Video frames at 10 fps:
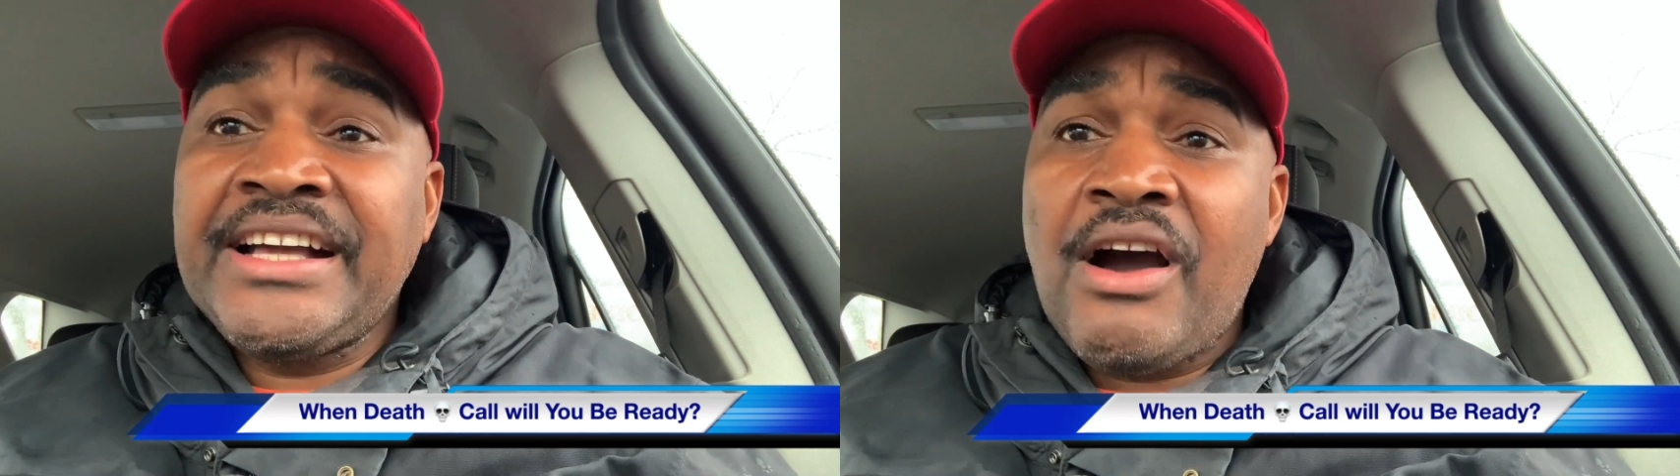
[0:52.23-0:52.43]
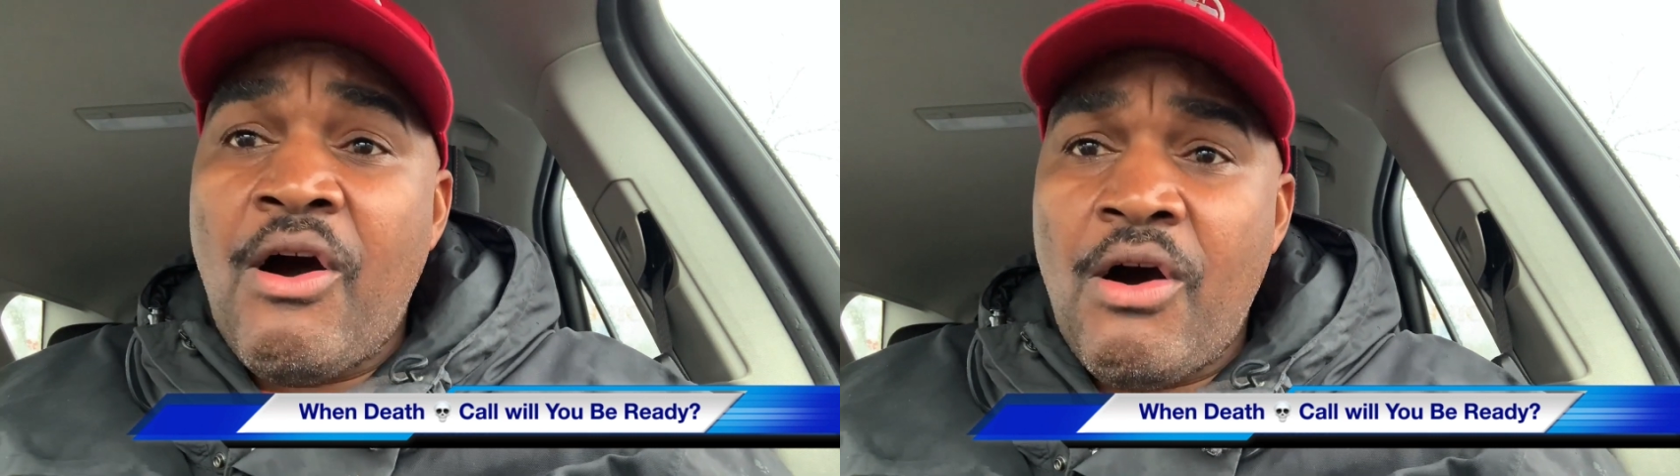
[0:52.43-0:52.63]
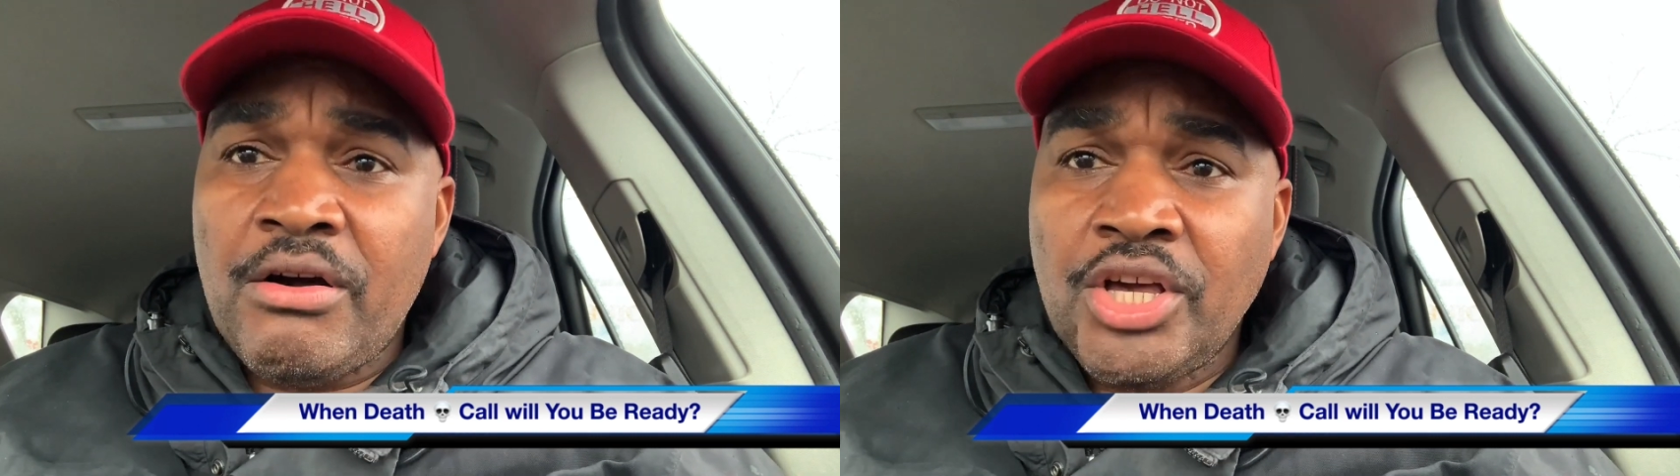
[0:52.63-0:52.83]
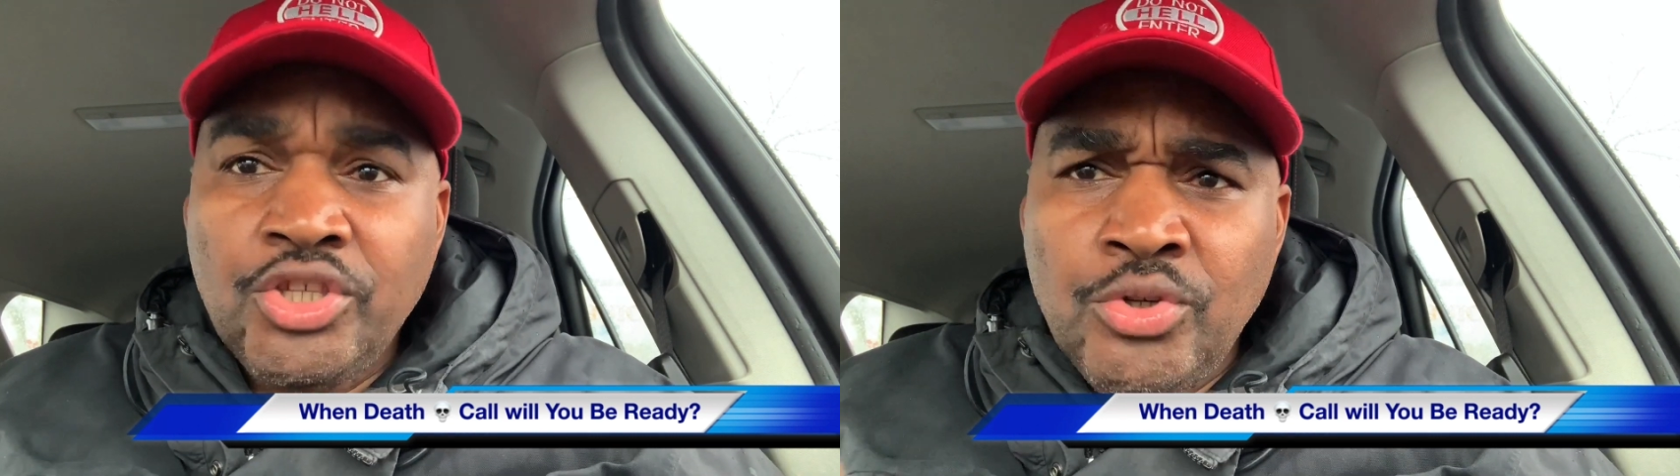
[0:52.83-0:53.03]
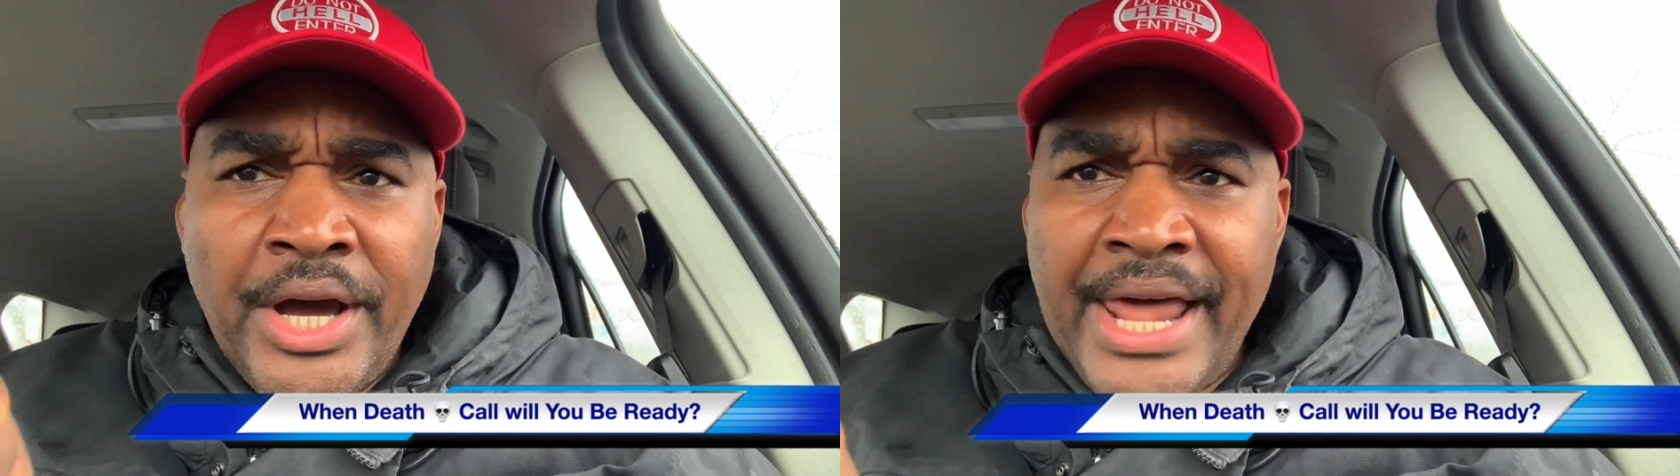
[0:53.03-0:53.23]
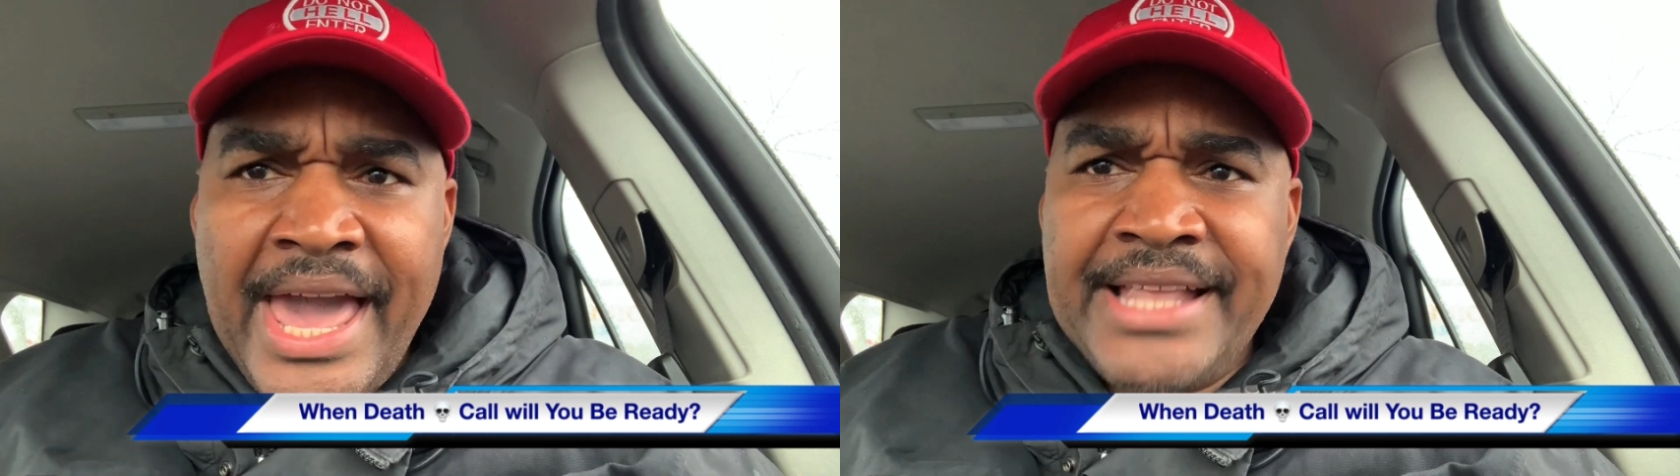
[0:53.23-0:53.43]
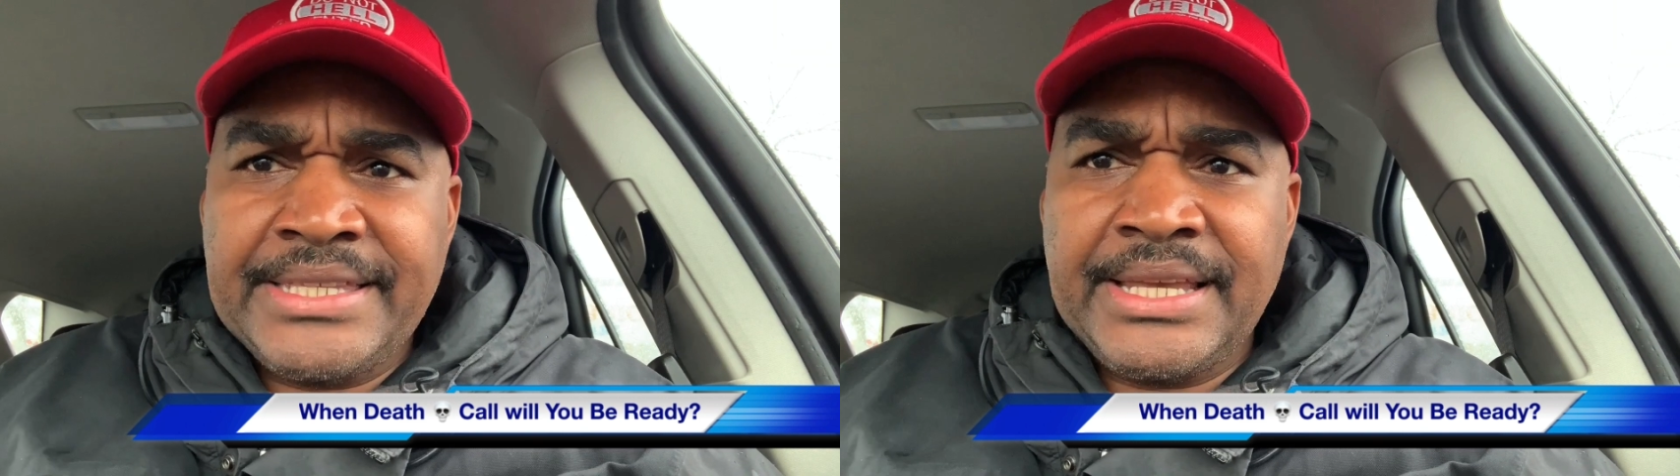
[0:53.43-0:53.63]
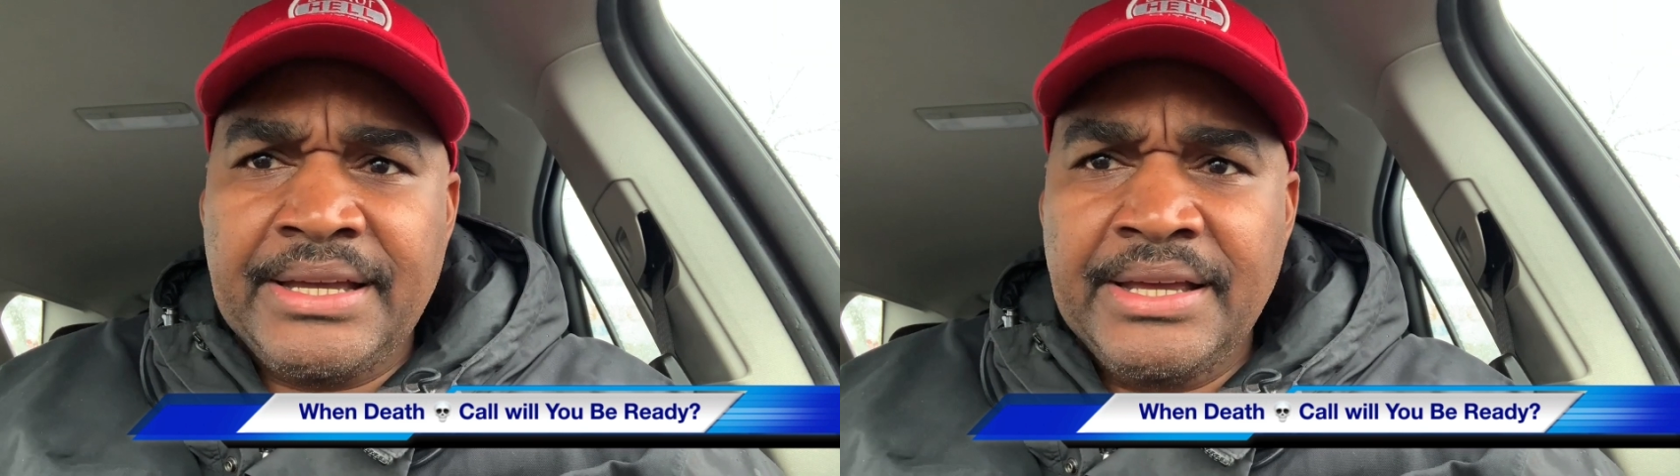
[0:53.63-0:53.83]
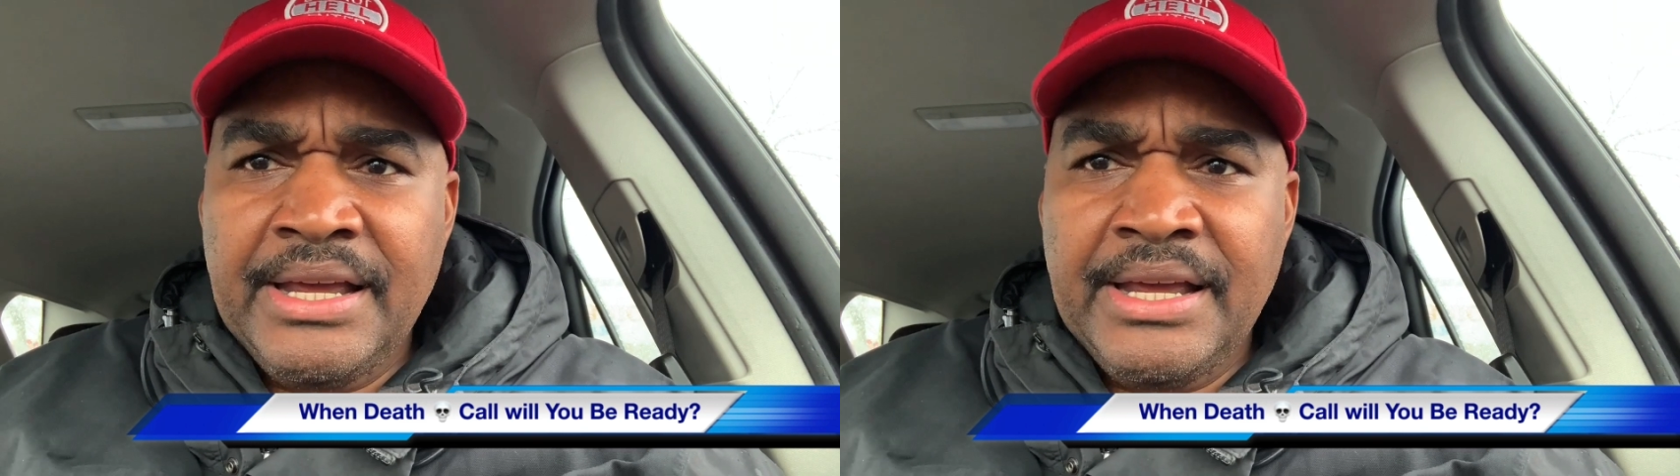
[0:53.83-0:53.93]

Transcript: call, you gotta answer.